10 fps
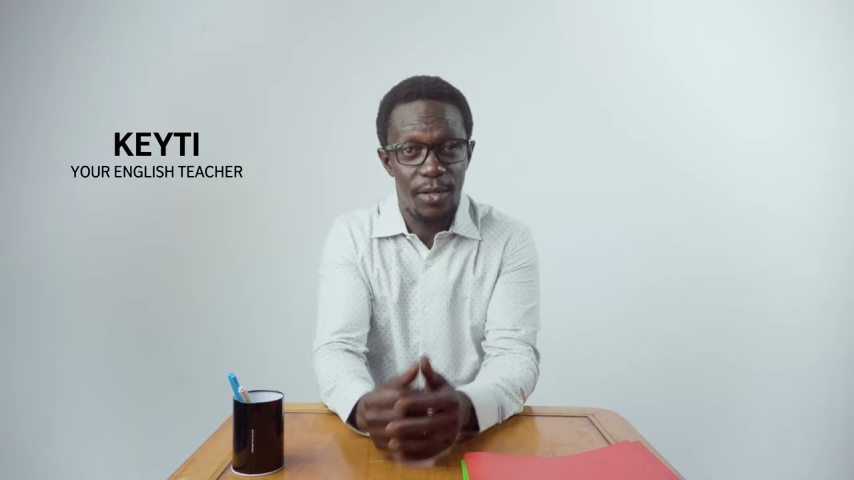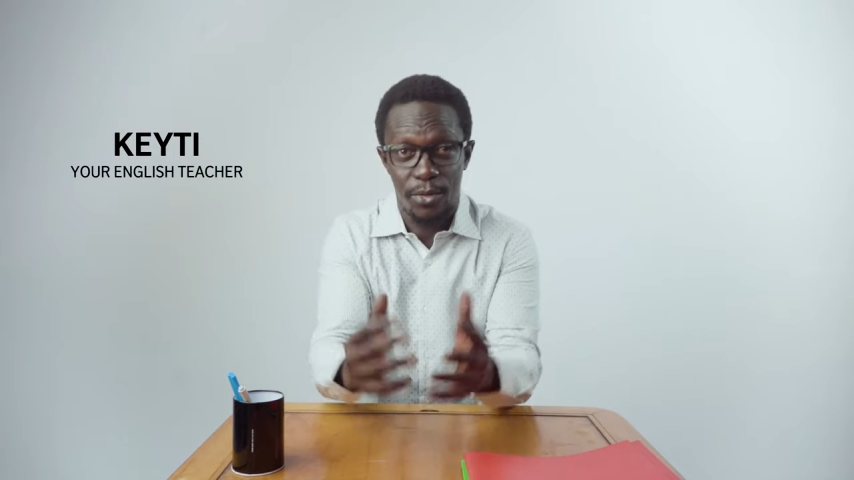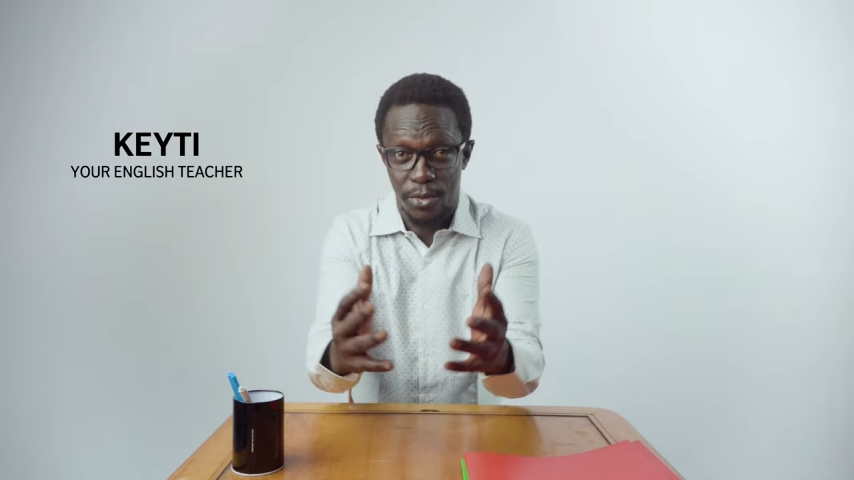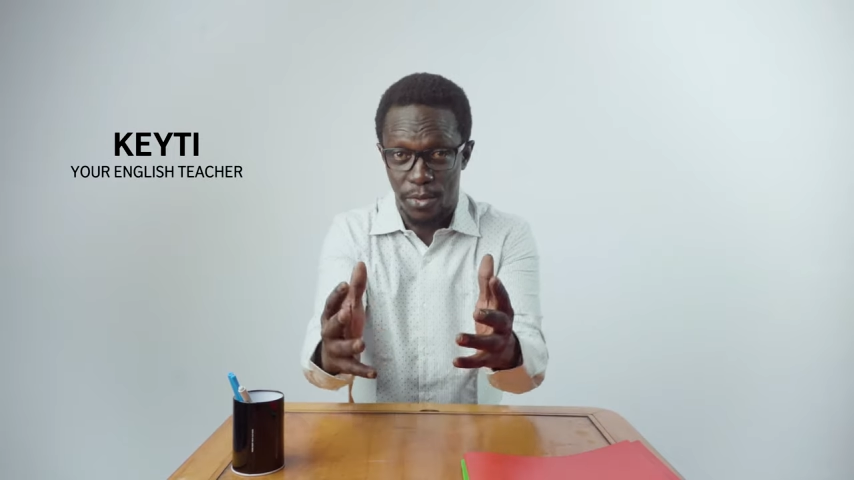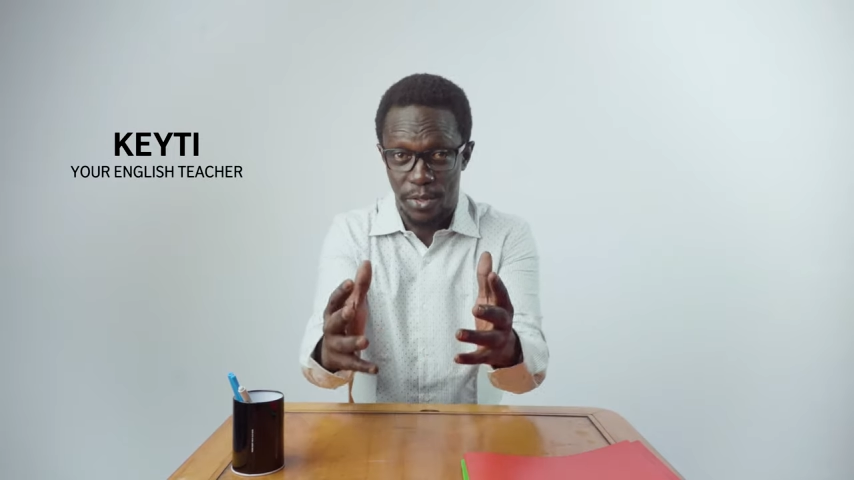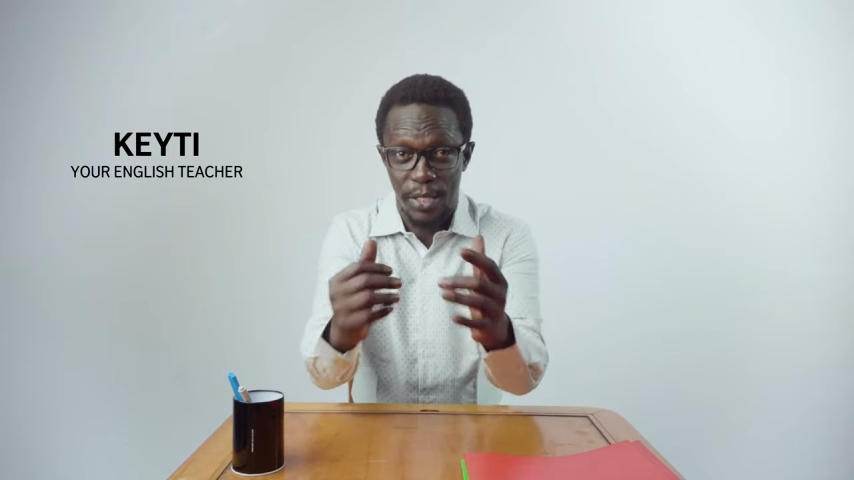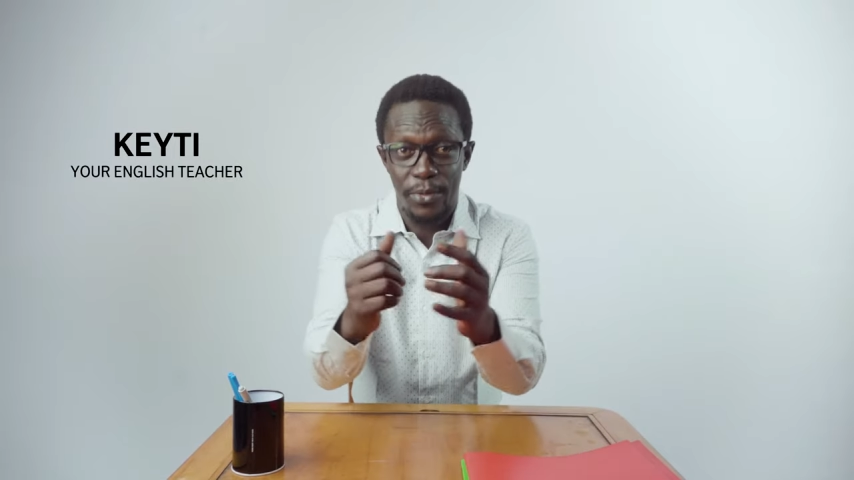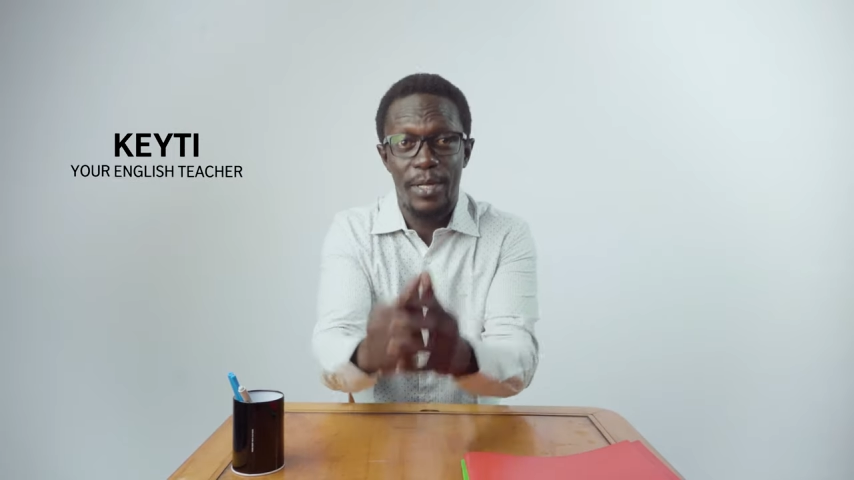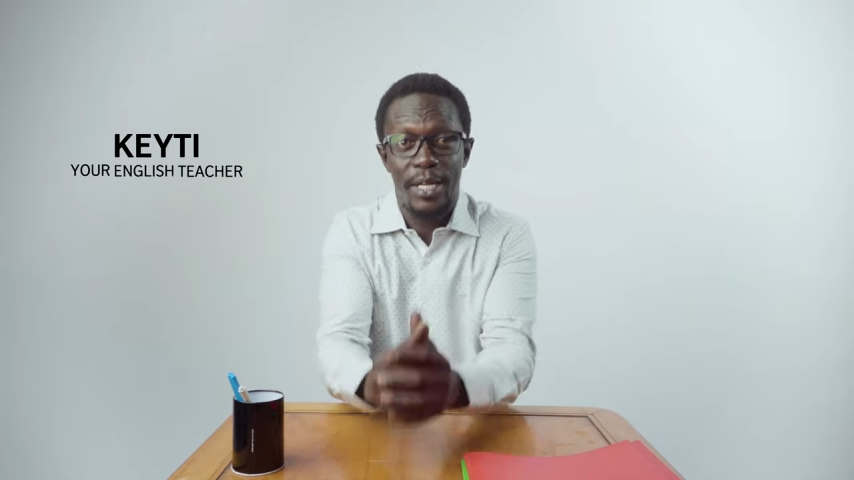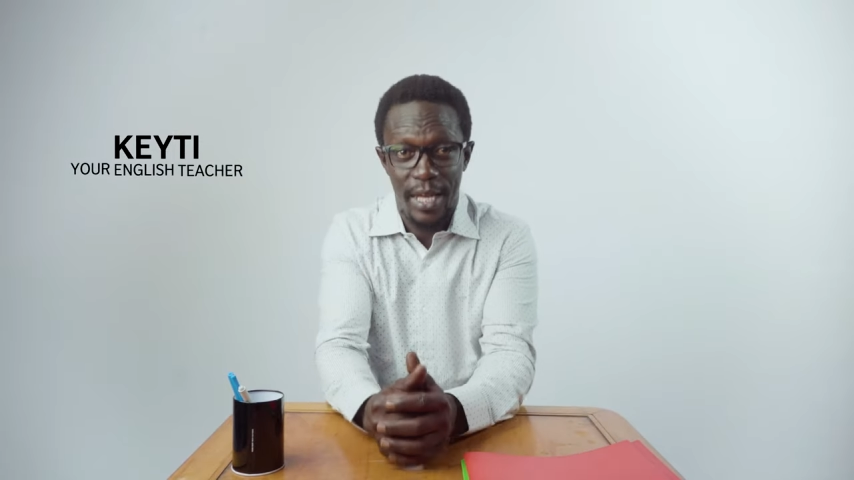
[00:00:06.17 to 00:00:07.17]
good to see
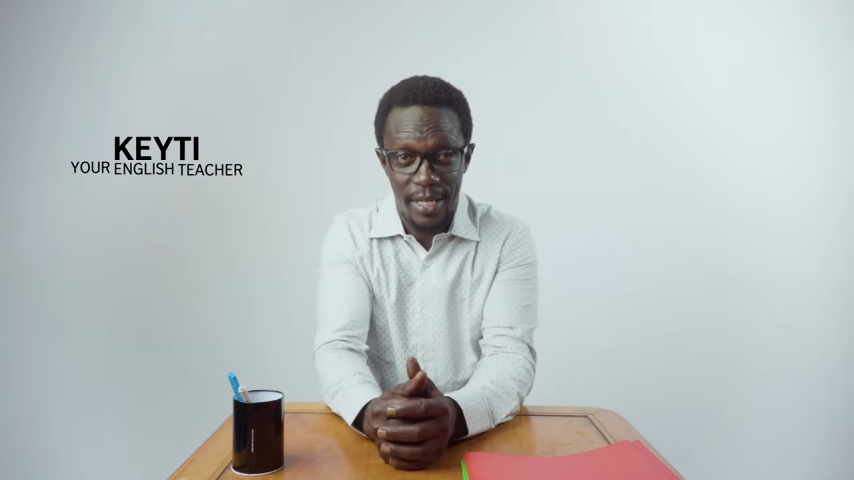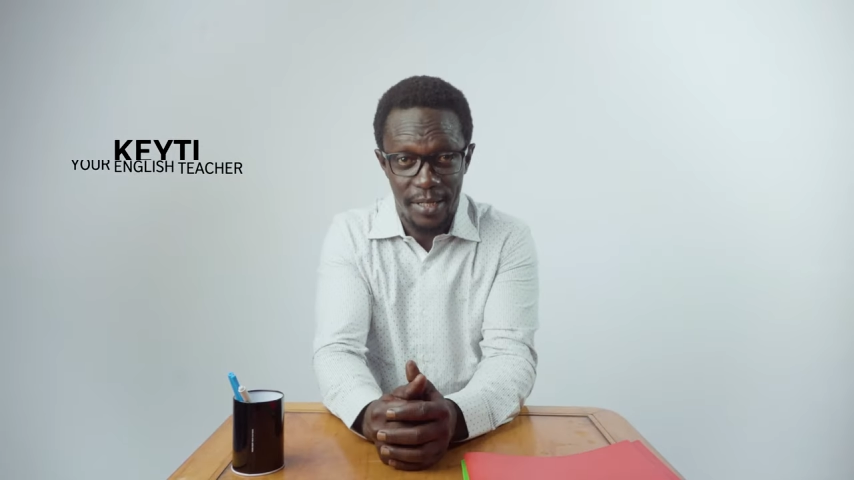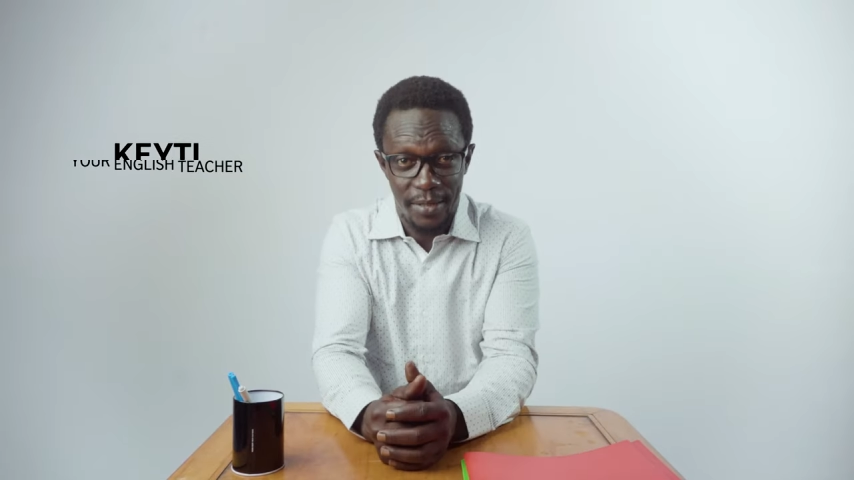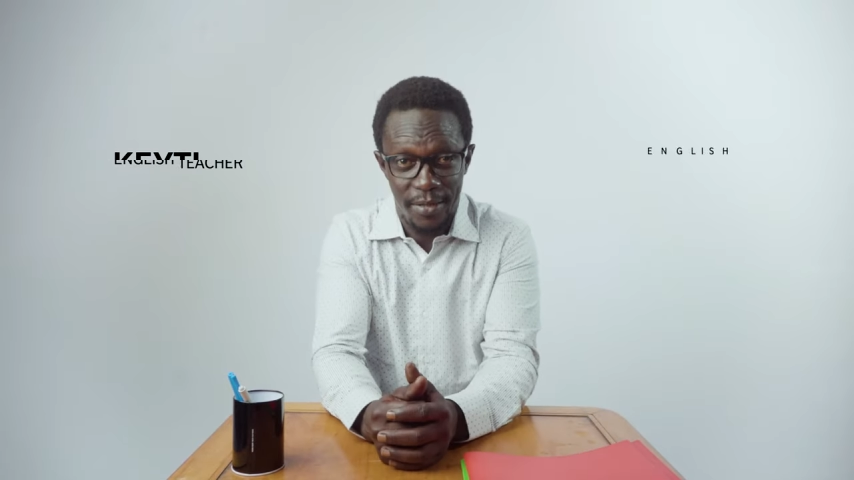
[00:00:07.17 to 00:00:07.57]
you again.